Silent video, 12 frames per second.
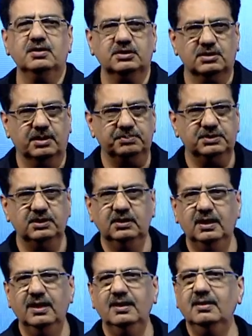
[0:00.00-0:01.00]
disruption
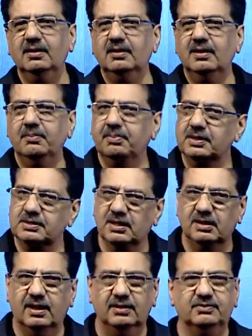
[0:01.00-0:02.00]
in their personal
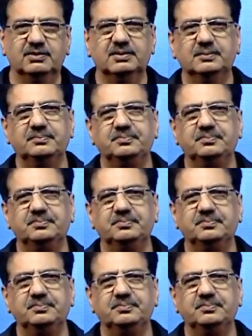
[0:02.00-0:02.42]
lives?